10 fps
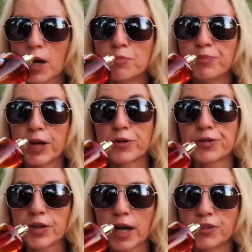
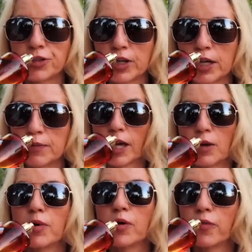butterscotchy,
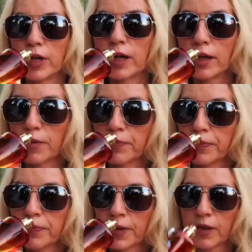amber vanilla.
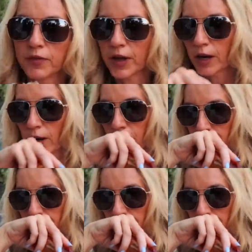There